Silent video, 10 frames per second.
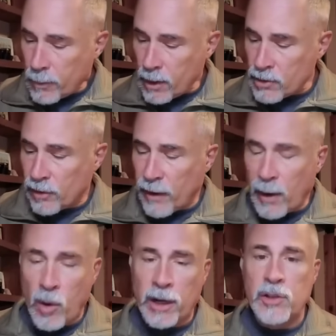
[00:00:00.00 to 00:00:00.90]
So if
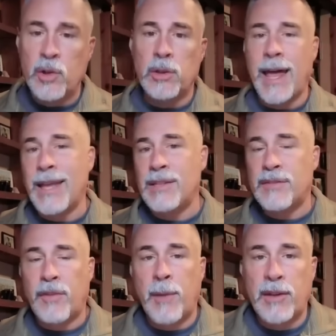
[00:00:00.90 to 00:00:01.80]
I want a new
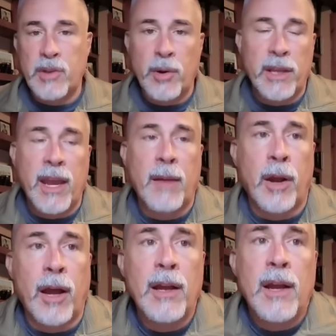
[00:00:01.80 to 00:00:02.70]
lens for my Sony
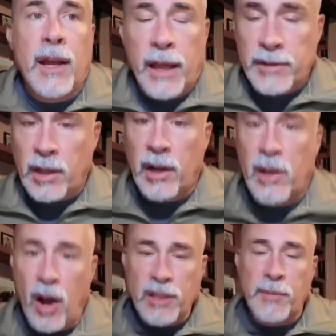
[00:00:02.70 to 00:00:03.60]
camera, it's going to
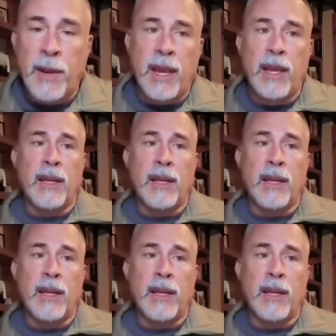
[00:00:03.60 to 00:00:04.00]
cost me